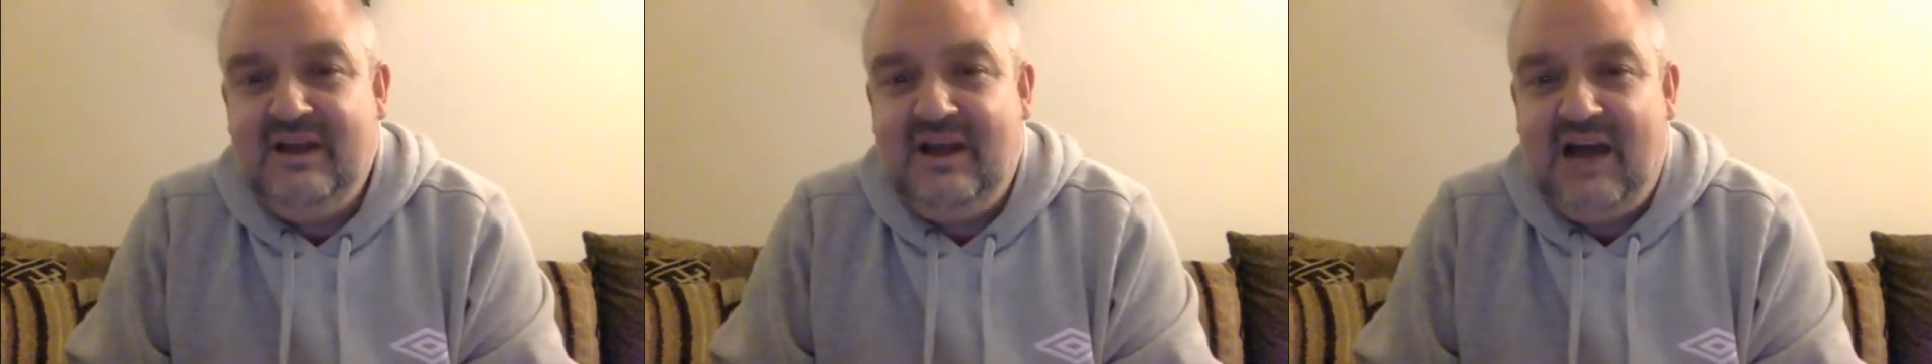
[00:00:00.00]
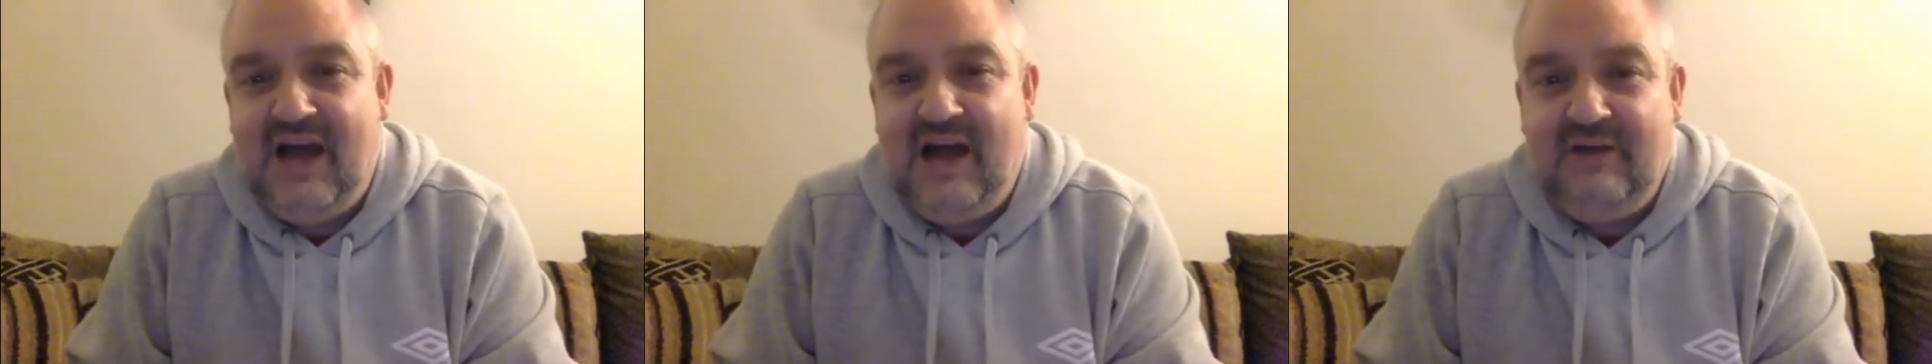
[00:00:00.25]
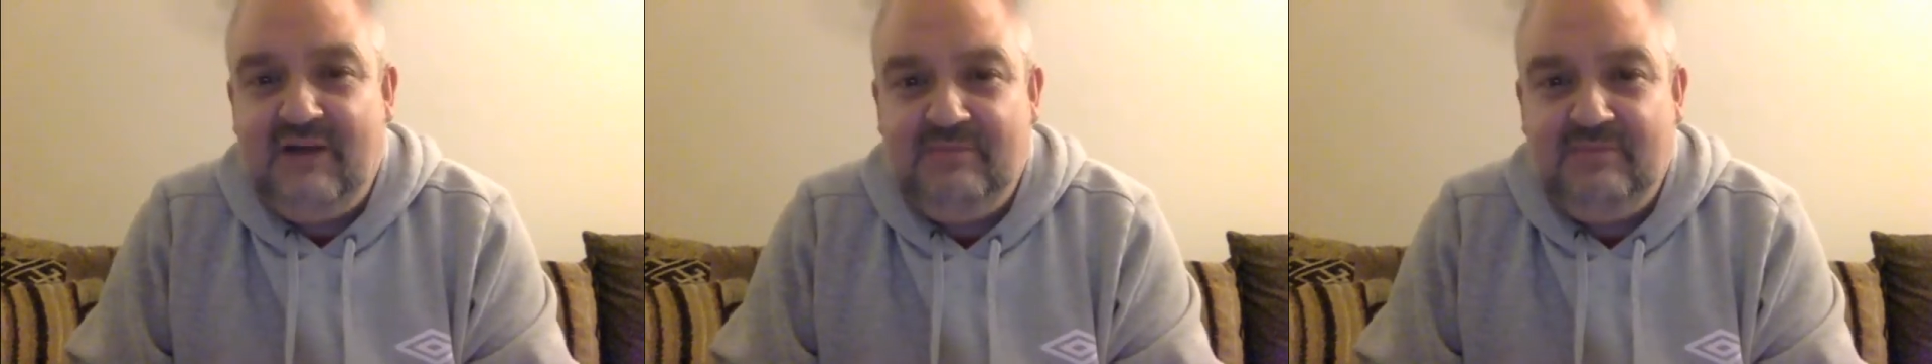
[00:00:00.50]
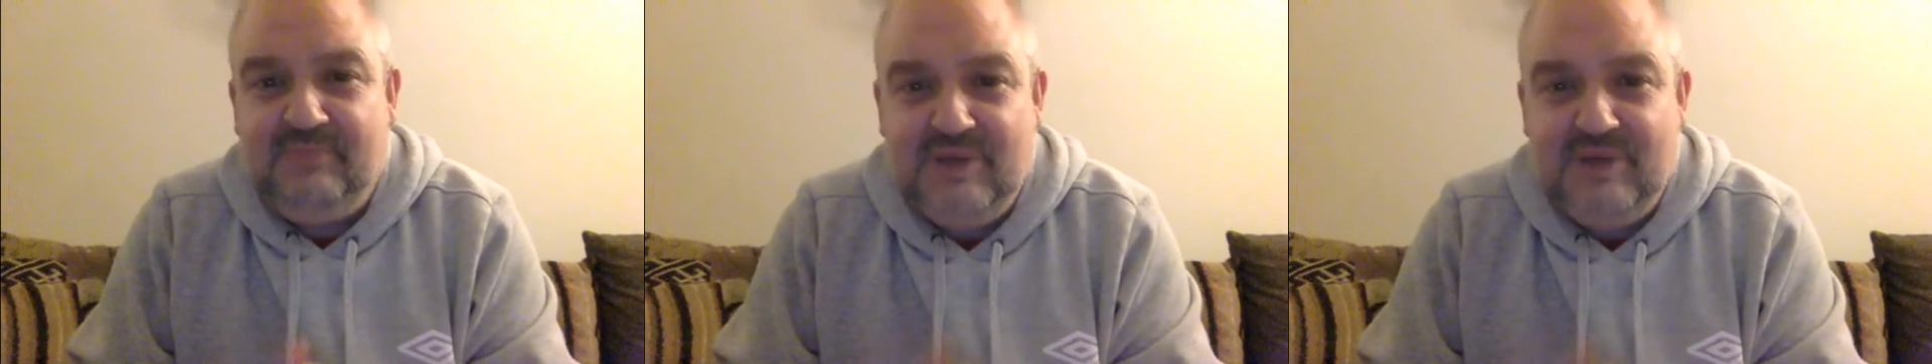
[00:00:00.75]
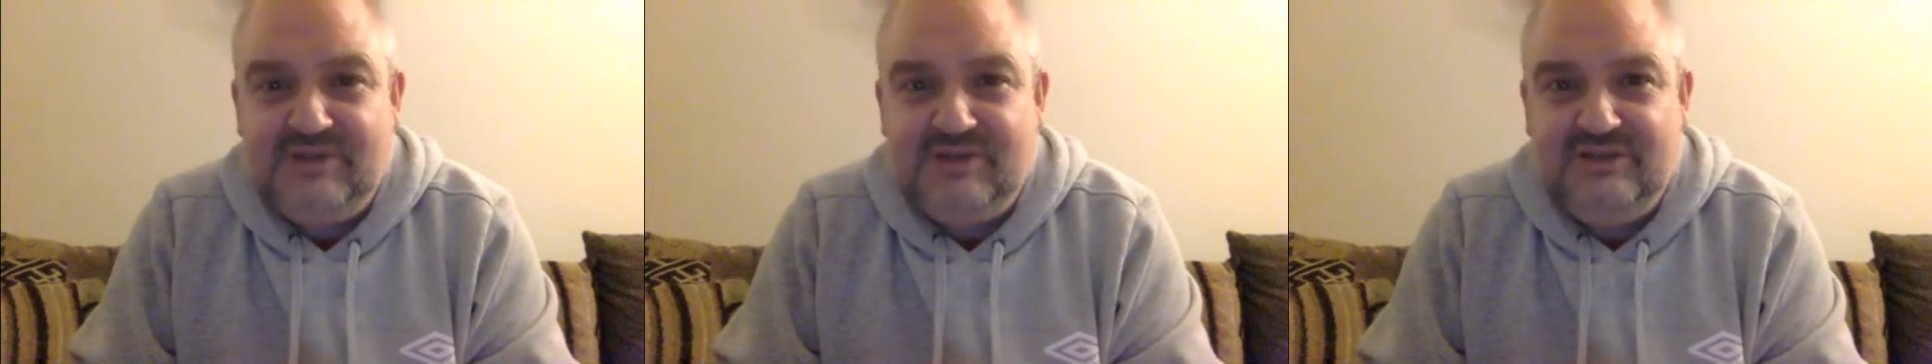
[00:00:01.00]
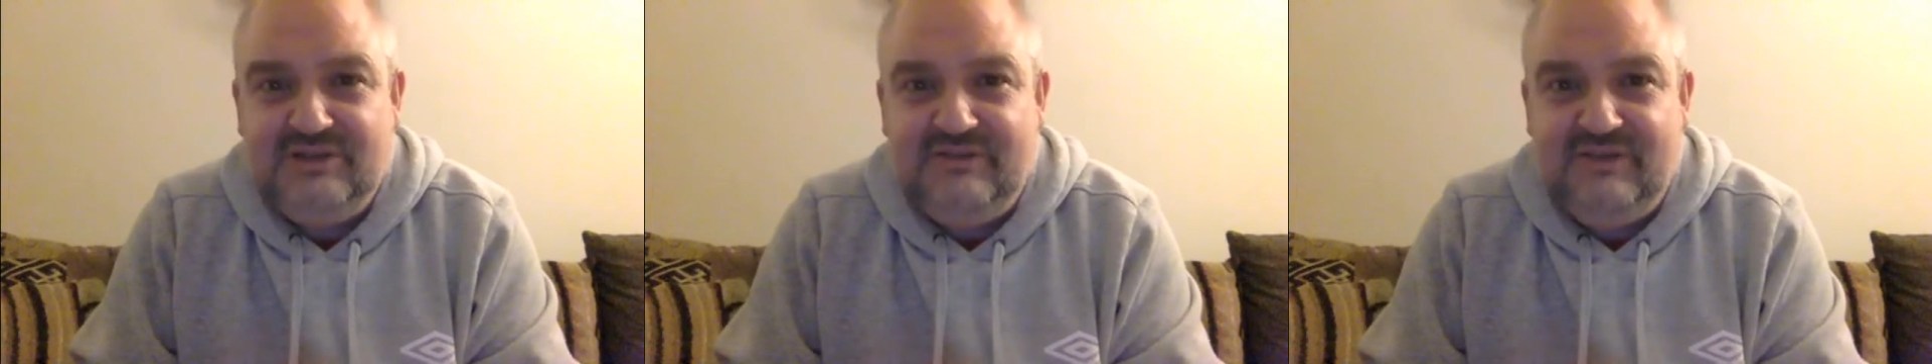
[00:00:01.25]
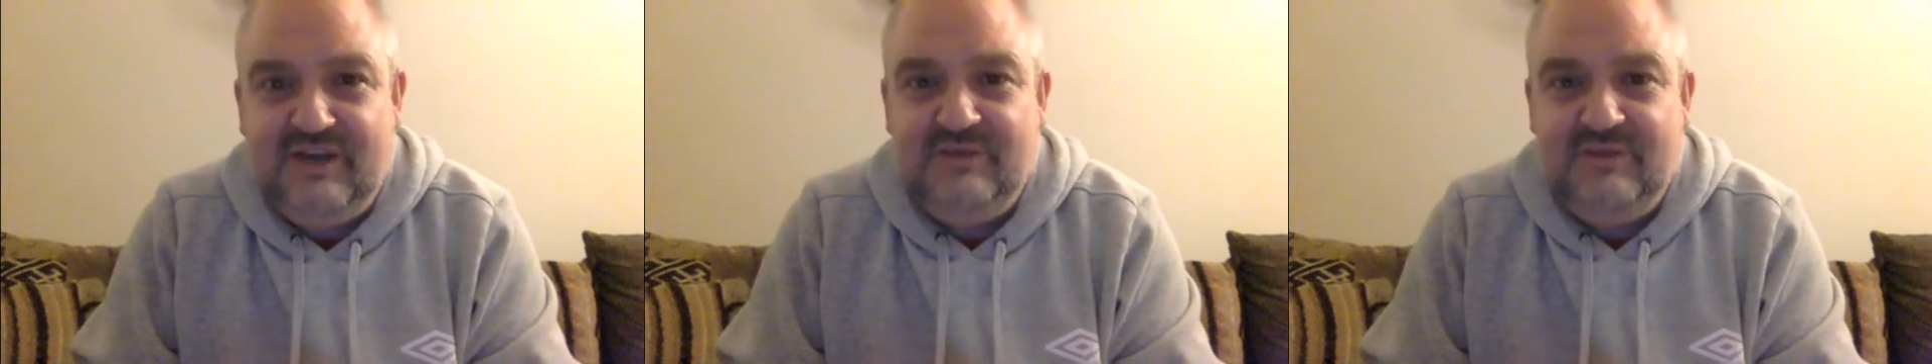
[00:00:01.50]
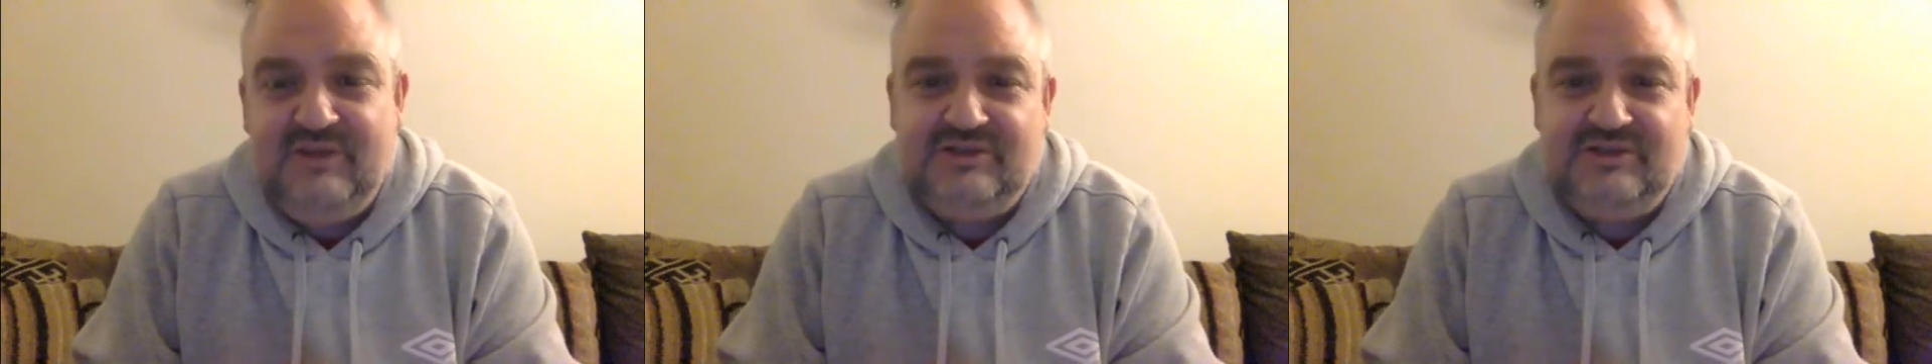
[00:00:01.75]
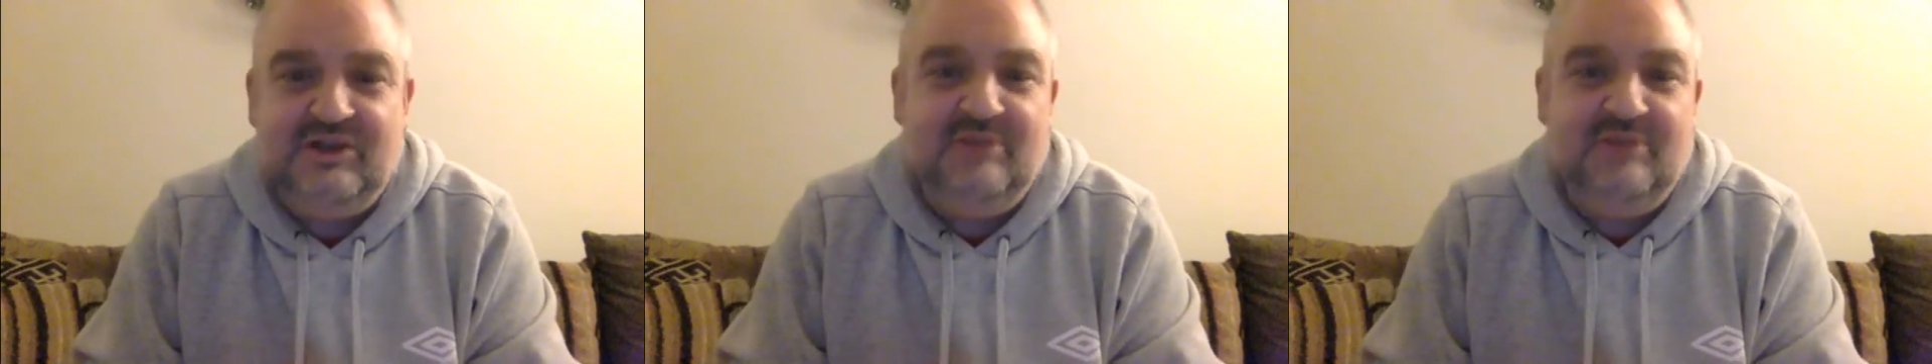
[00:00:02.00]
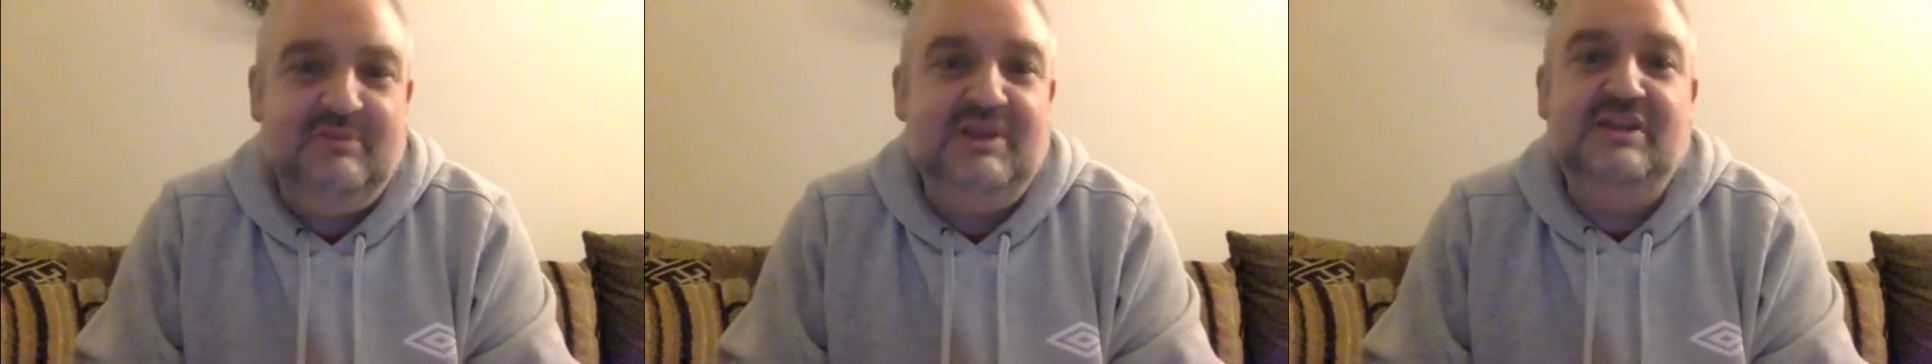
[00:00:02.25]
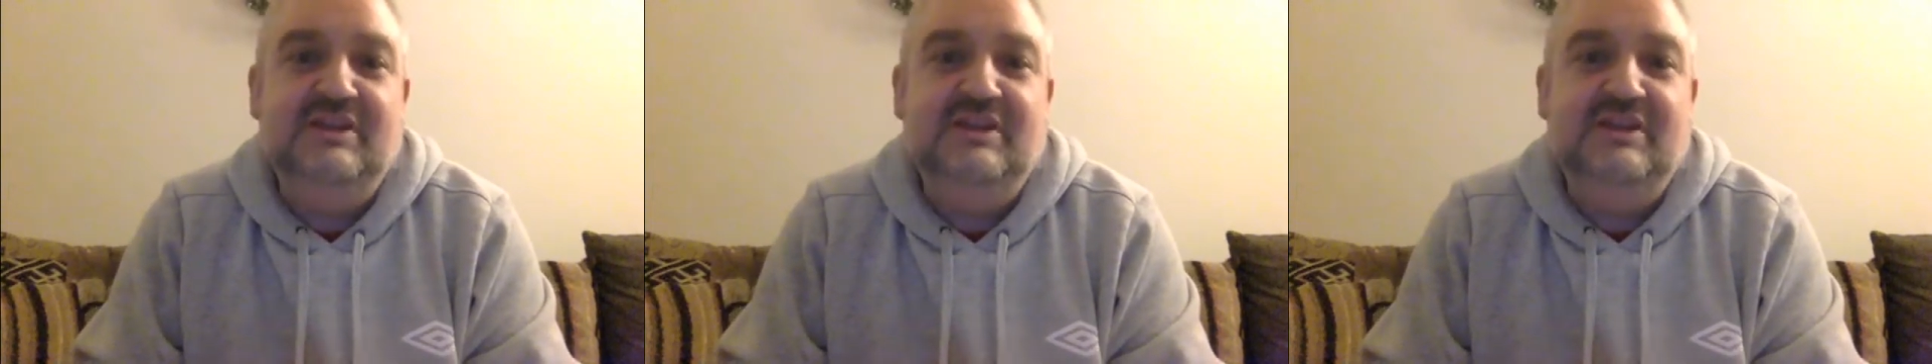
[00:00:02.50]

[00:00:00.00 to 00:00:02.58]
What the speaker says: And personal development has taught me